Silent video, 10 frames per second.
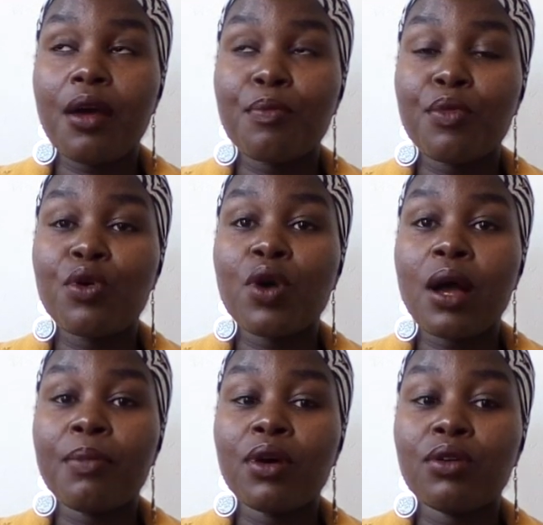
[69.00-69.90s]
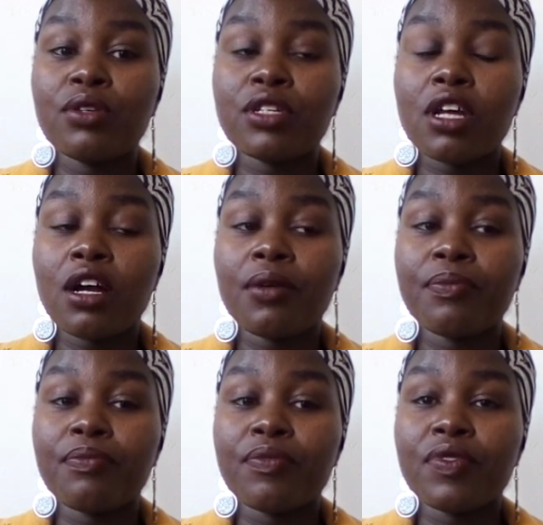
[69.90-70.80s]
more about
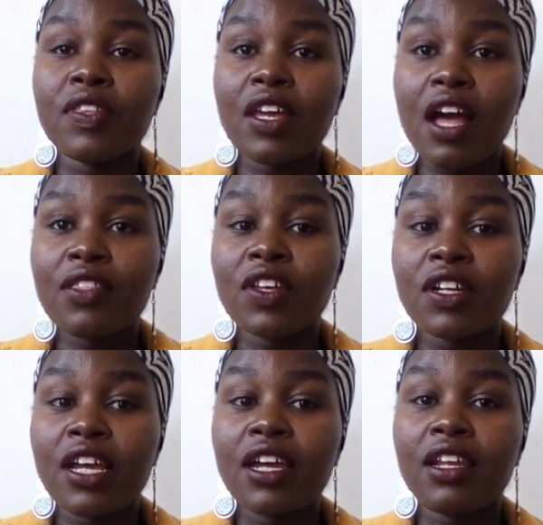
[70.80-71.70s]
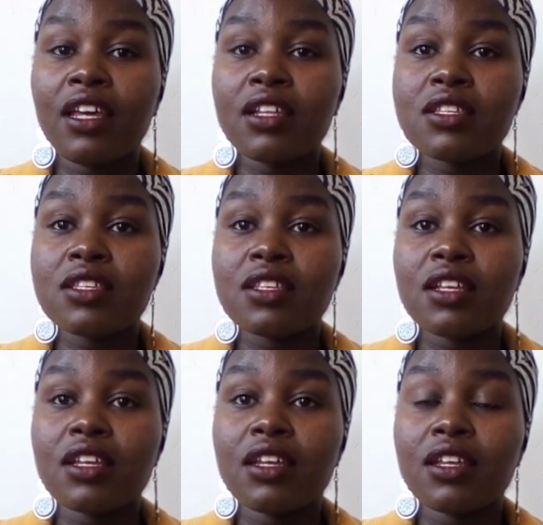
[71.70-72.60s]
the other dialects
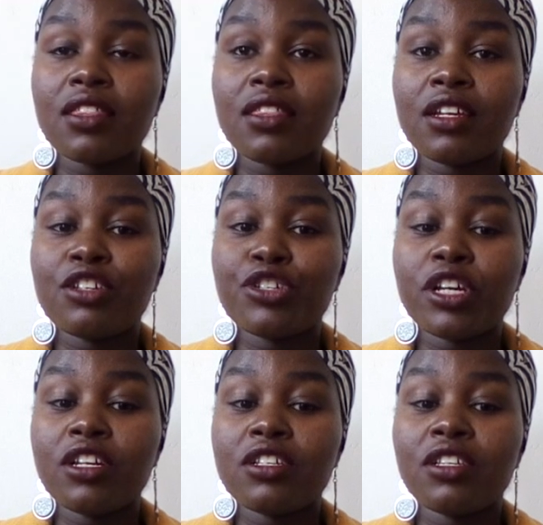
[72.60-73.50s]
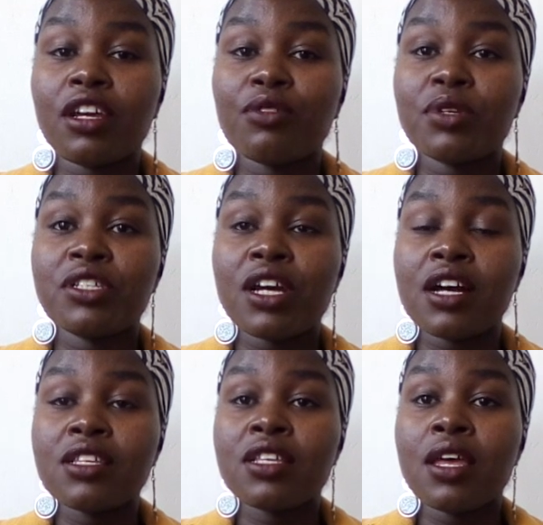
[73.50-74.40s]
that Chinese language
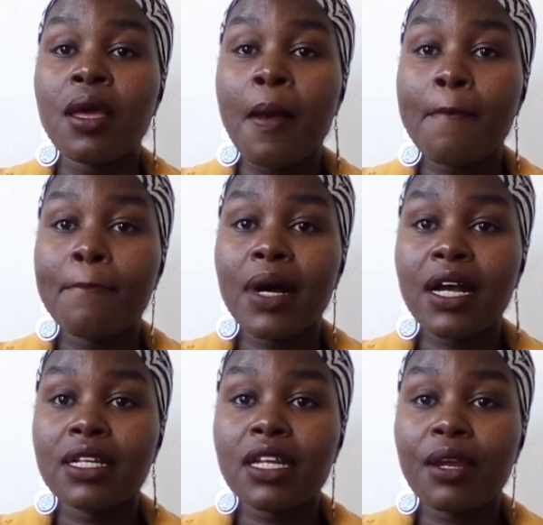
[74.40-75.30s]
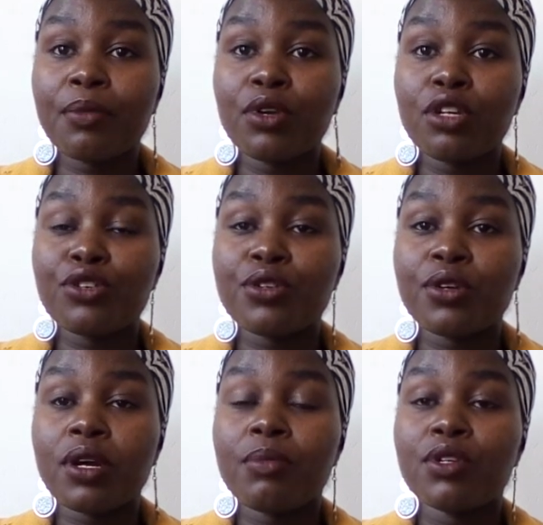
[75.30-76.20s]
has, but I am going to
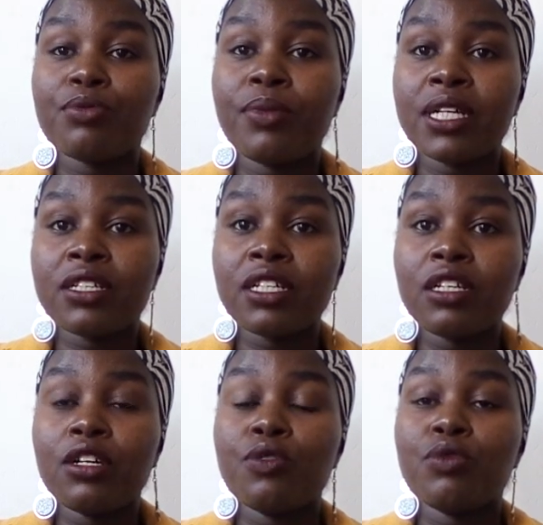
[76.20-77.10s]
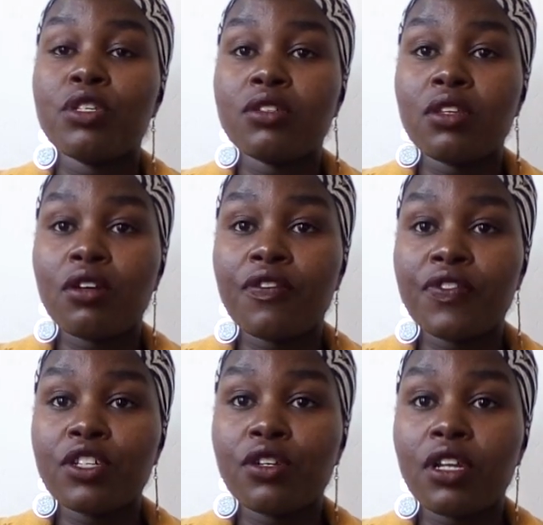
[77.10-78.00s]
talk about Mandarin, which is the
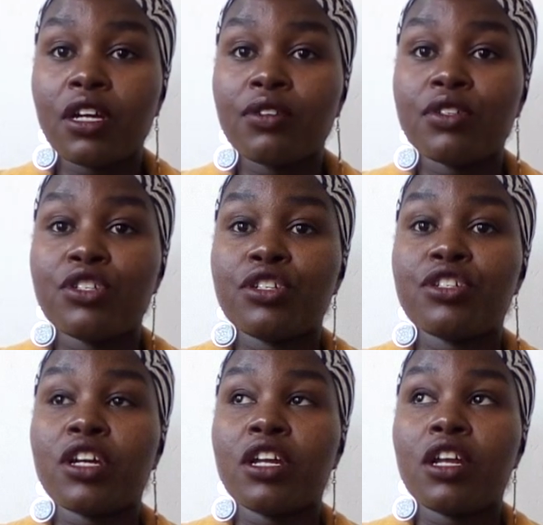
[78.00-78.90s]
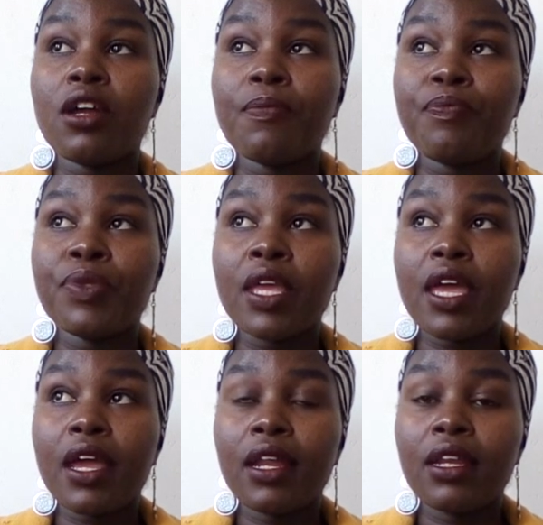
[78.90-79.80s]
official language in China
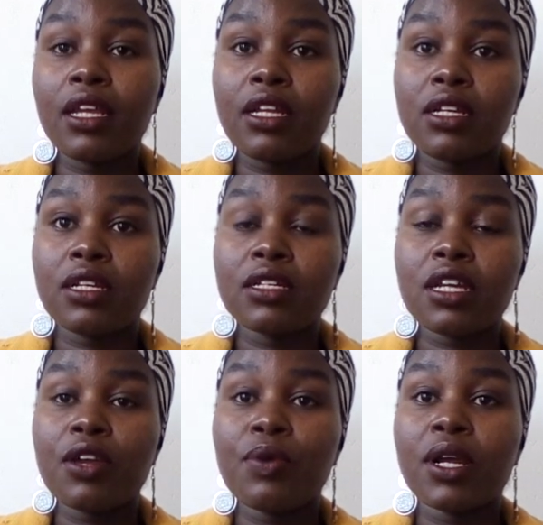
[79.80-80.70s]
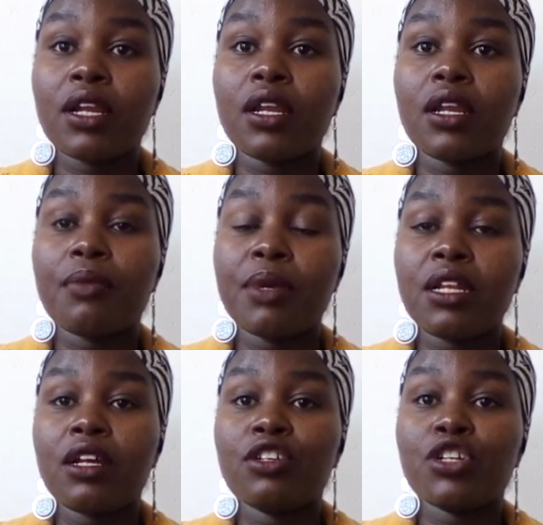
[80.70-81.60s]
and in Taiwan,
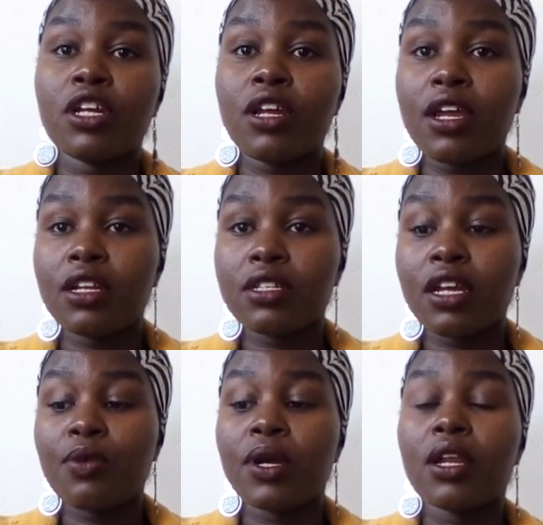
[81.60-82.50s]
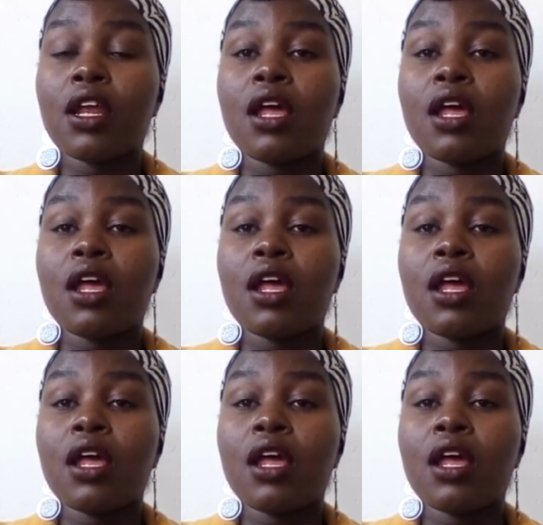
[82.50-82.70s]
mainland China and Taiwan.